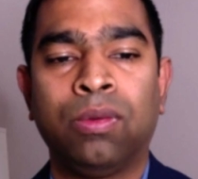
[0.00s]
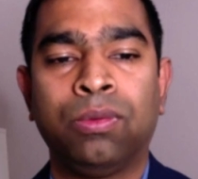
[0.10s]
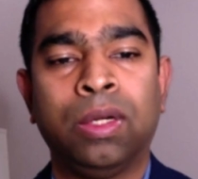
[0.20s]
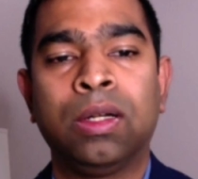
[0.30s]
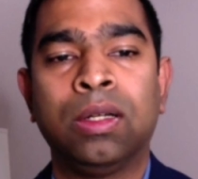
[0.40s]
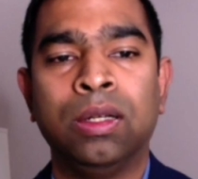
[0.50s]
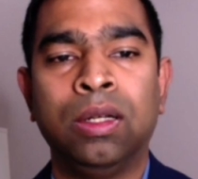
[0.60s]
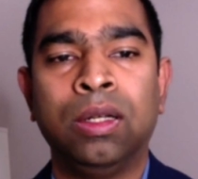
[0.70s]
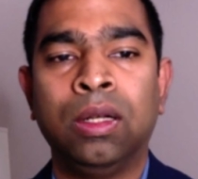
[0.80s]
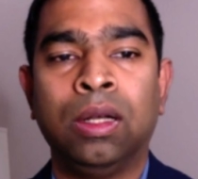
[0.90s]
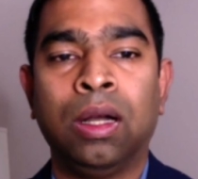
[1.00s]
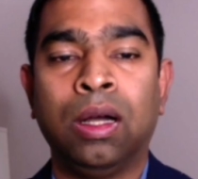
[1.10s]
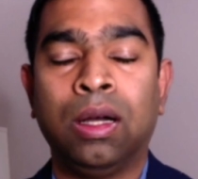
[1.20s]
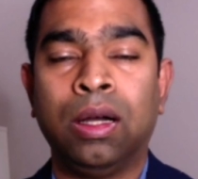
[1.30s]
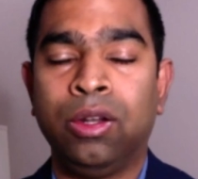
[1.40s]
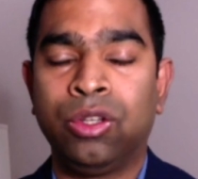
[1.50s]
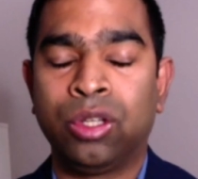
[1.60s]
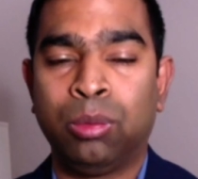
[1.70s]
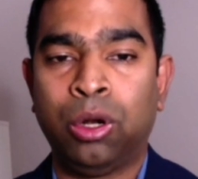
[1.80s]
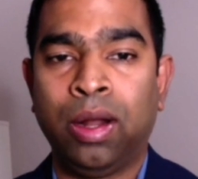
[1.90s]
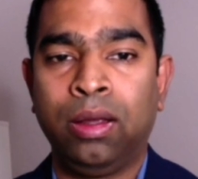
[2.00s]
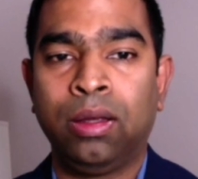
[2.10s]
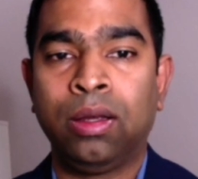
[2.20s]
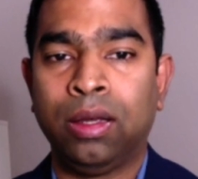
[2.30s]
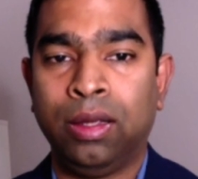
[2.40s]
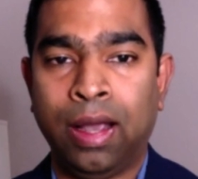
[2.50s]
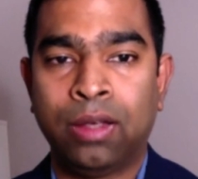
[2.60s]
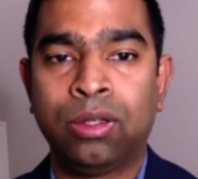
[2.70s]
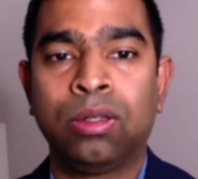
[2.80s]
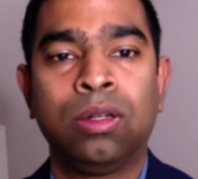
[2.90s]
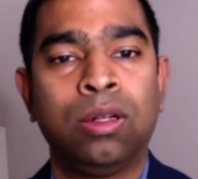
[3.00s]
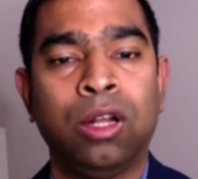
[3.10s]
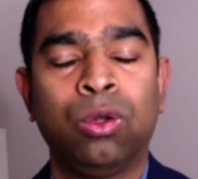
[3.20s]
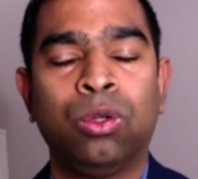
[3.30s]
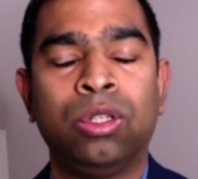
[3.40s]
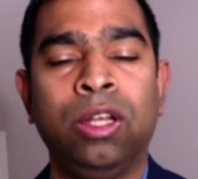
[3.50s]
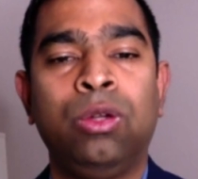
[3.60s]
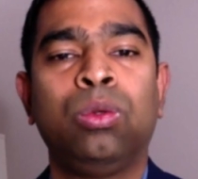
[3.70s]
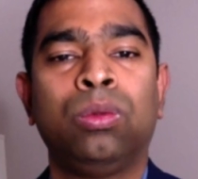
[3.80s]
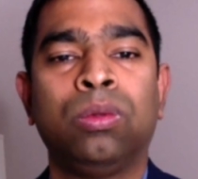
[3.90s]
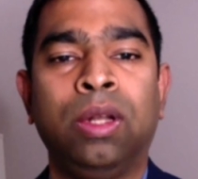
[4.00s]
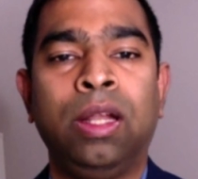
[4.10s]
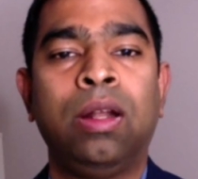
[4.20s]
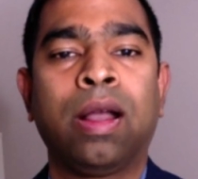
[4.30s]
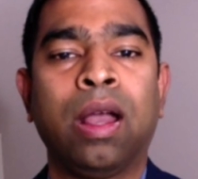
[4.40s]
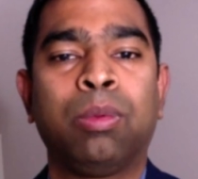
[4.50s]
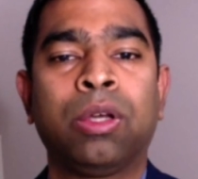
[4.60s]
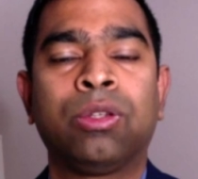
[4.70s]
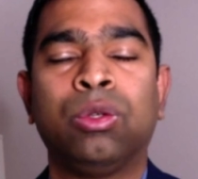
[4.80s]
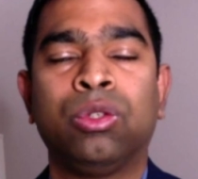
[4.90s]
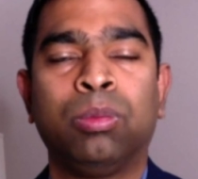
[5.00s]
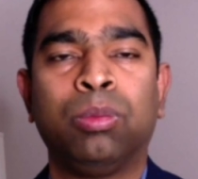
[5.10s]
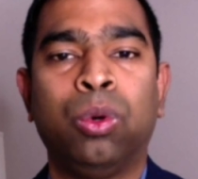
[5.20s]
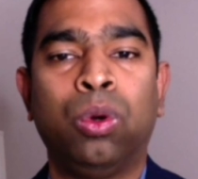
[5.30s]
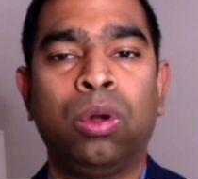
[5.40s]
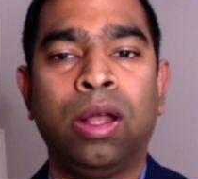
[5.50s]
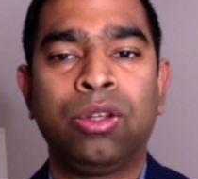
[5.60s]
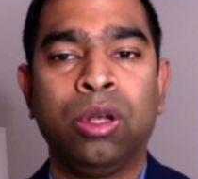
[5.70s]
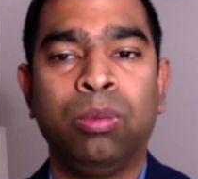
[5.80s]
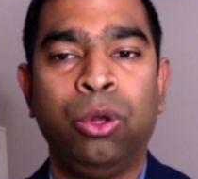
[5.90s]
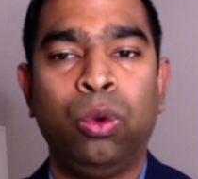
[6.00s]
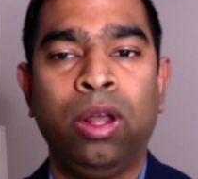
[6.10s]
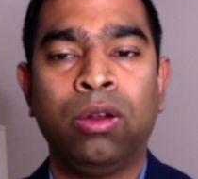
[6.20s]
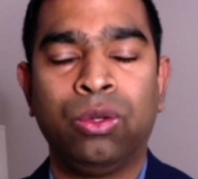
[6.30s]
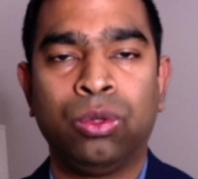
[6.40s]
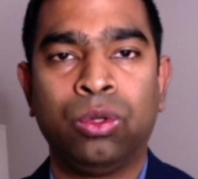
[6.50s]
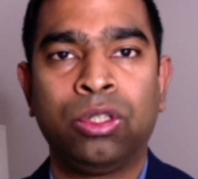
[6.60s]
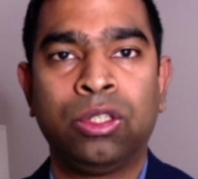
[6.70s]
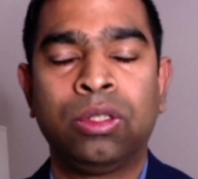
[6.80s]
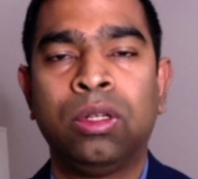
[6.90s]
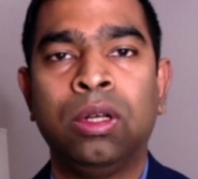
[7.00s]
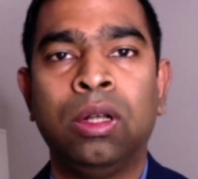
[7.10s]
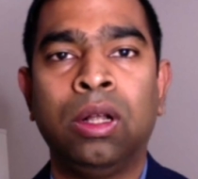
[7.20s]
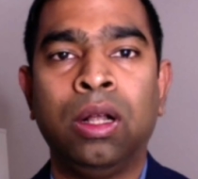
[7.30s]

software. Uh, in summary, yes, telcos need to need a capex to support edge computing resources.